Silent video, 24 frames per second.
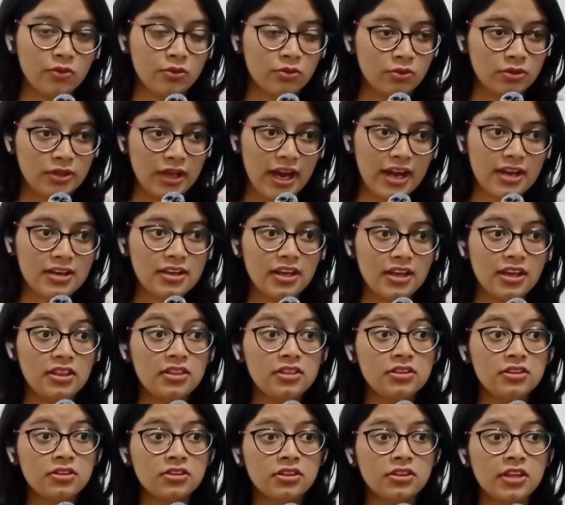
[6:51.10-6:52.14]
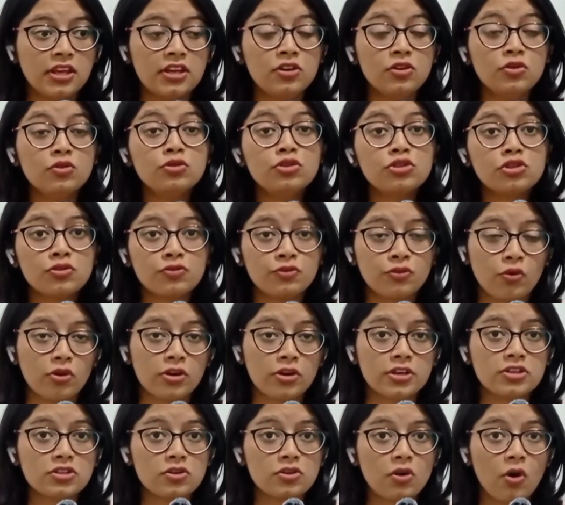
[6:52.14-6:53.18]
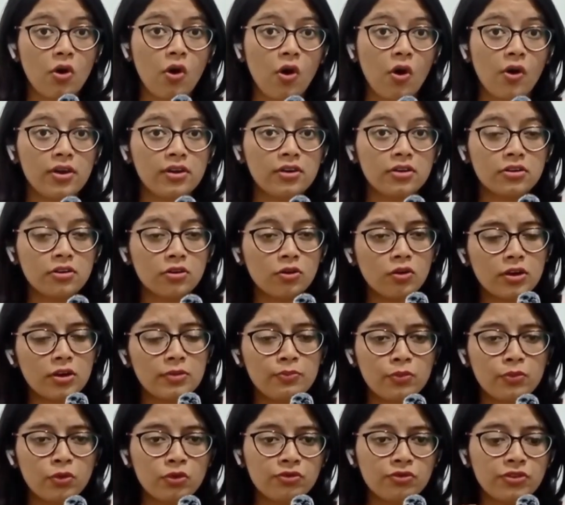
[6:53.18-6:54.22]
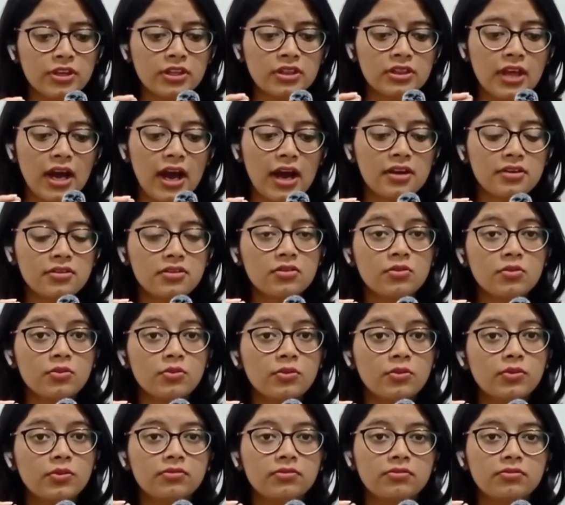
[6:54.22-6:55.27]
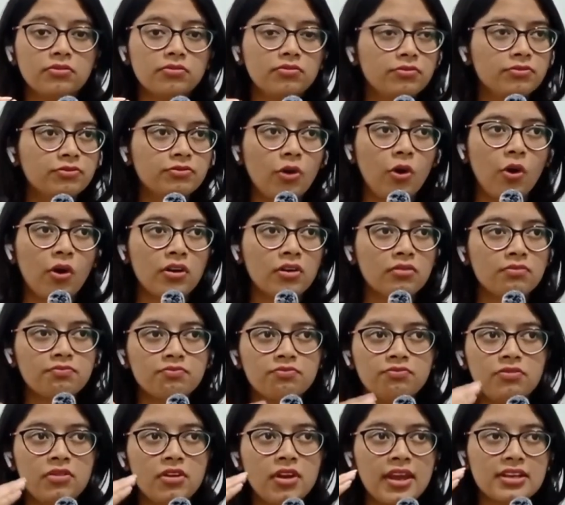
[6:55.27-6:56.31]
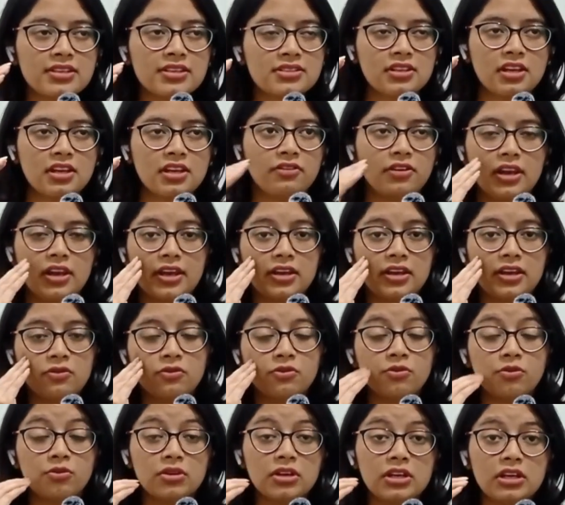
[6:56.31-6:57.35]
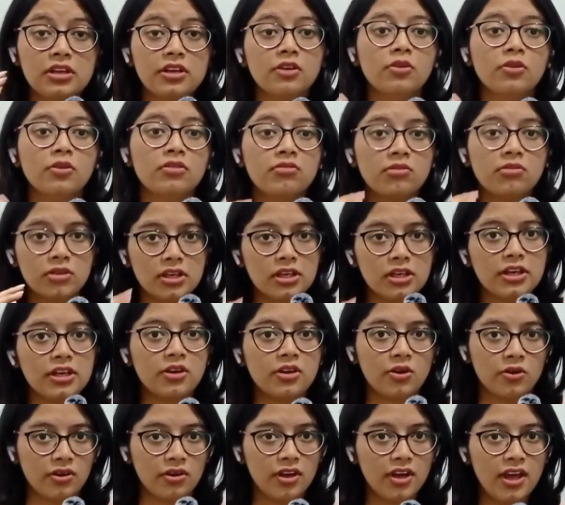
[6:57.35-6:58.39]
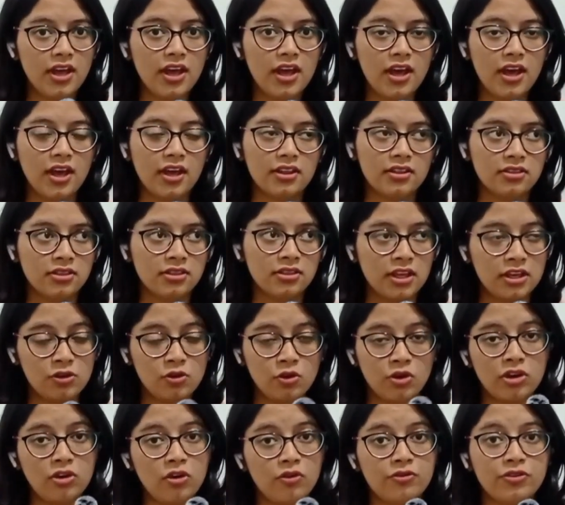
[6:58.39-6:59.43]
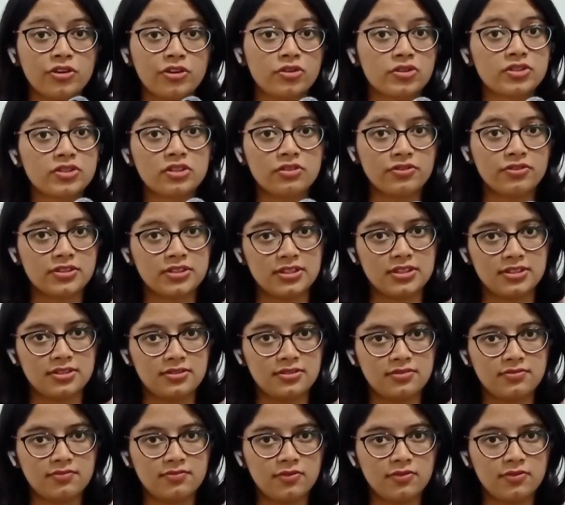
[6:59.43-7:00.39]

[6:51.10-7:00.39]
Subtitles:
to that, and then you should focus on improving that on a next level, like really good, and then you can offer your services.